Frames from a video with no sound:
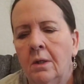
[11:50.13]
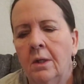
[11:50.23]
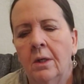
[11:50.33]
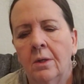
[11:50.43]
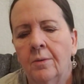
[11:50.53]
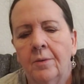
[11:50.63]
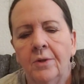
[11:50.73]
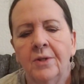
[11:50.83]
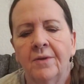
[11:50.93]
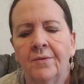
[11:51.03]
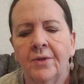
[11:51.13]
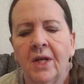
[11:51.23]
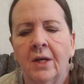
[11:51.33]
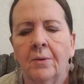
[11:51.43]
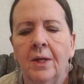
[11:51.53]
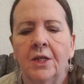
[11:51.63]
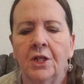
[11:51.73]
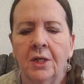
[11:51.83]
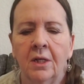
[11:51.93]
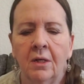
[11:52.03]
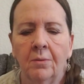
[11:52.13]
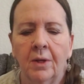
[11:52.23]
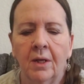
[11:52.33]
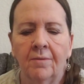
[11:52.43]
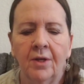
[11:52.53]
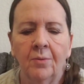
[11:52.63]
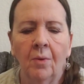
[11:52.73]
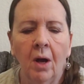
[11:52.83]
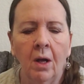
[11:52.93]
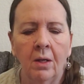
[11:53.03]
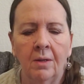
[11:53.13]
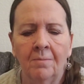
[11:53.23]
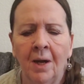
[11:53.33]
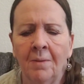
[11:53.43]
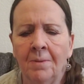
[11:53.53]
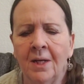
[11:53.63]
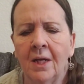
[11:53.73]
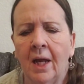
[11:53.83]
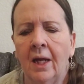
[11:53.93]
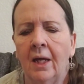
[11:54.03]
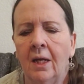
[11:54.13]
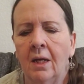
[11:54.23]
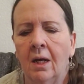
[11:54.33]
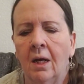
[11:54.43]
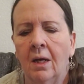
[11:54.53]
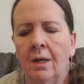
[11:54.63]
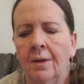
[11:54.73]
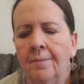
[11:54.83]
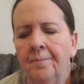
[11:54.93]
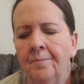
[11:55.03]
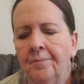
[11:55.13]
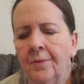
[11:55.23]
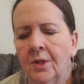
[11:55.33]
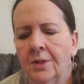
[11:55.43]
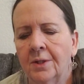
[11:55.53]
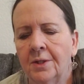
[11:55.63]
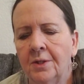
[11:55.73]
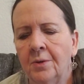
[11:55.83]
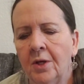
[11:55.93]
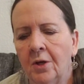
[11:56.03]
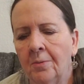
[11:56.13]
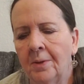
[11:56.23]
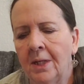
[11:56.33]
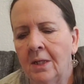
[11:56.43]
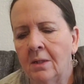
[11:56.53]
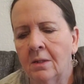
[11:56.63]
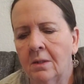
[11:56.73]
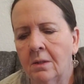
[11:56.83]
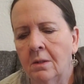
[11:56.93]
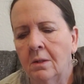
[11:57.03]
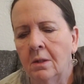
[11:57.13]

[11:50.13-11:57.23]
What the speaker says: you know, use it for decoration or whatever you want. It might be a studio piece,